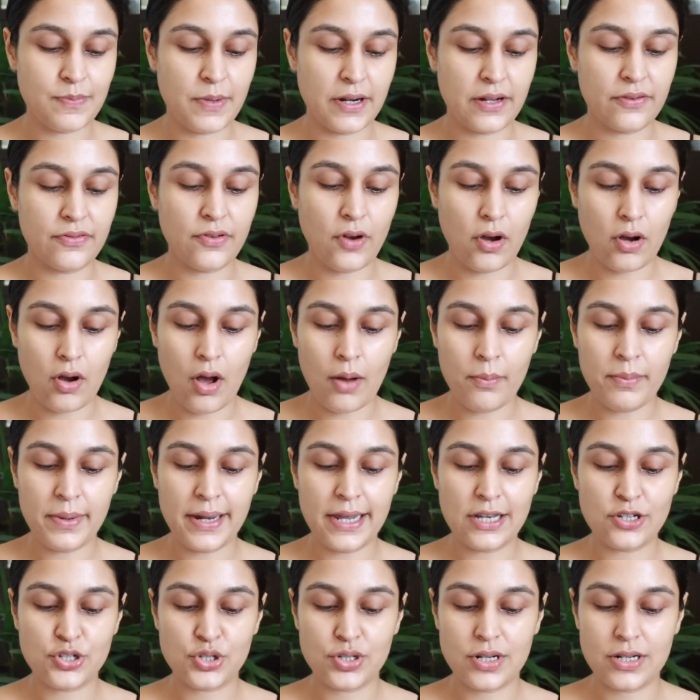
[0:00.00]
But if you're
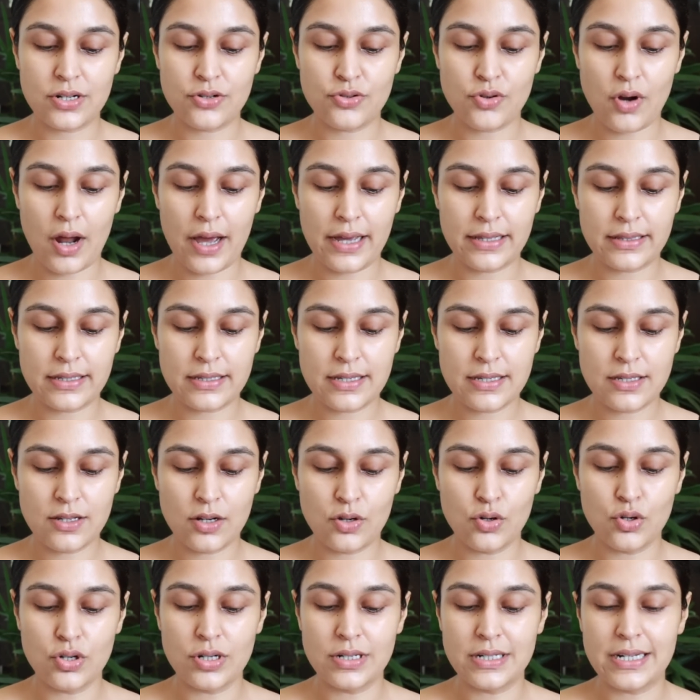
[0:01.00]
combination and dry, this is
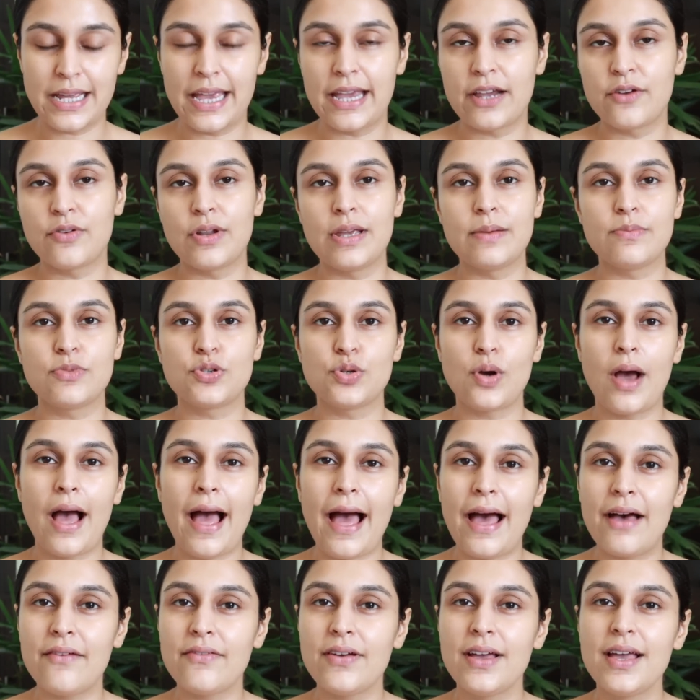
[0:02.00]
a good day cream to
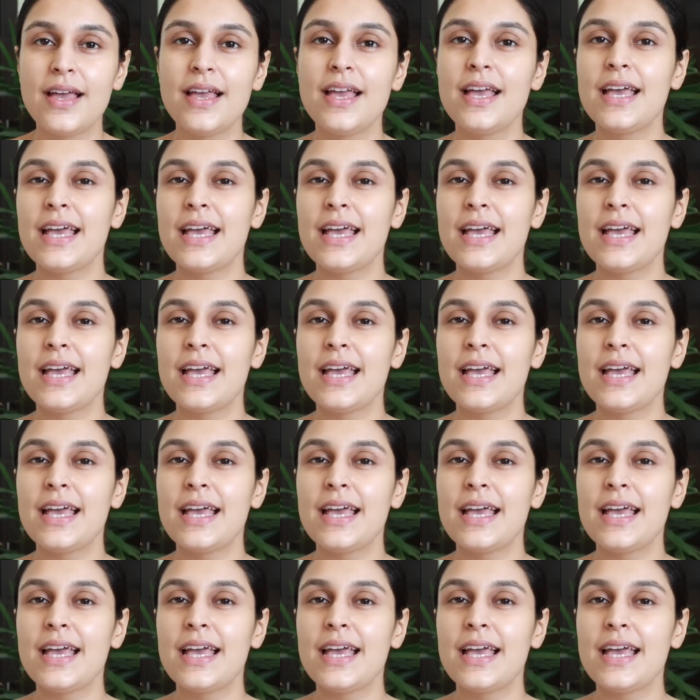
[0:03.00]
have.